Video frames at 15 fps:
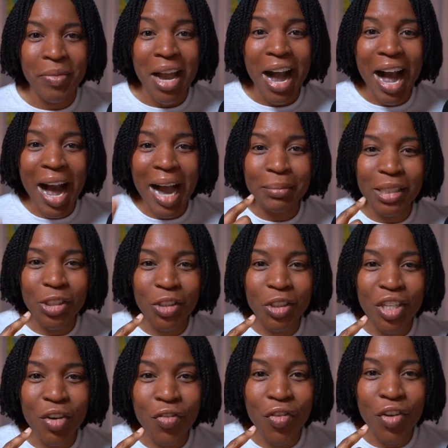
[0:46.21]
I'm teacher
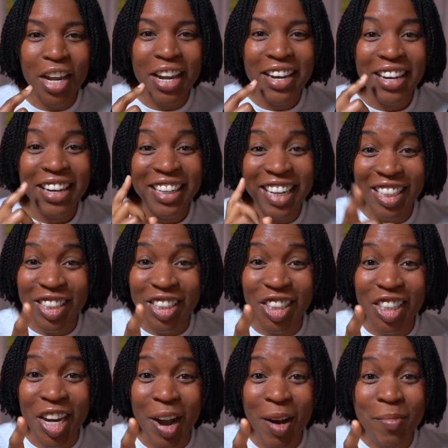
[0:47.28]
Tiffany. Let's
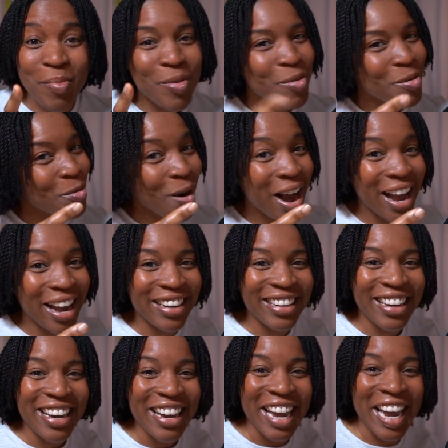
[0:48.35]
jump right
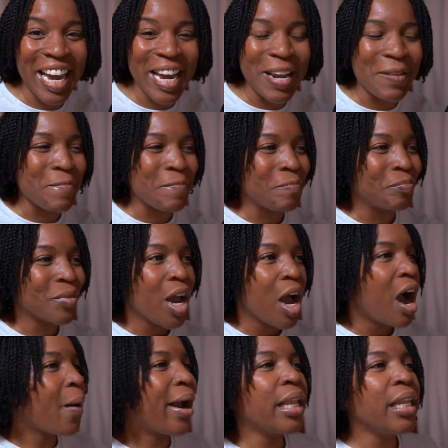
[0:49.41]
in.
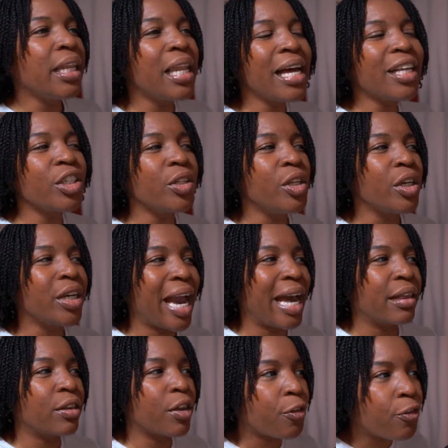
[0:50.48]
All right, let's look
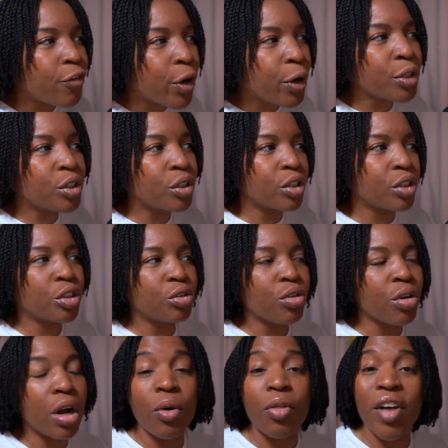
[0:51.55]
at the first
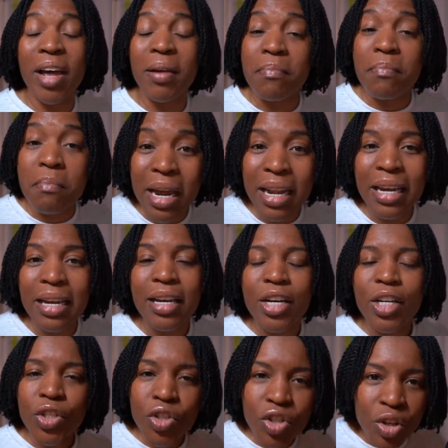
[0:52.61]
struggle that many
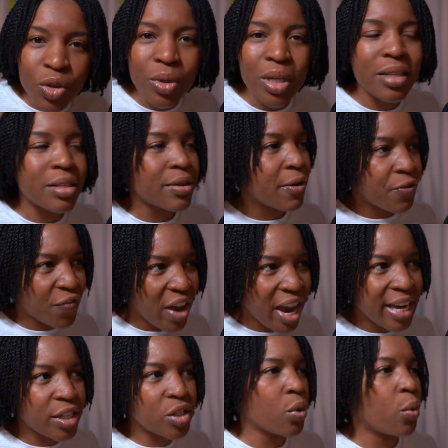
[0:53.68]
students
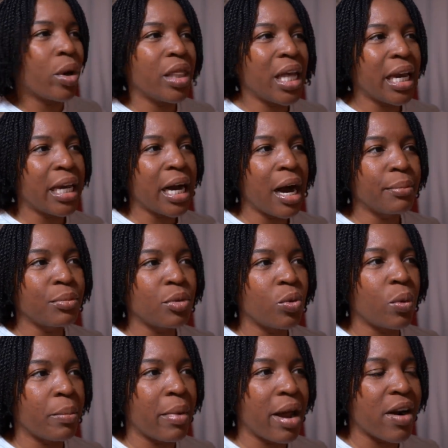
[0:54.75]
face when they come to
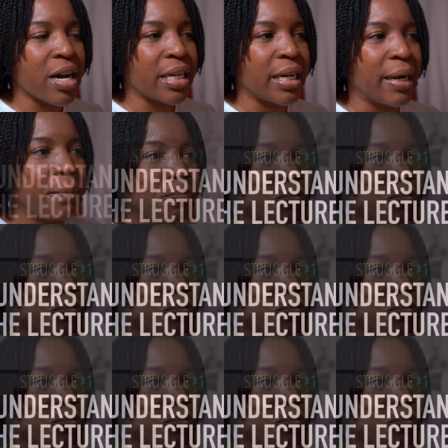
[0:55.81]
America.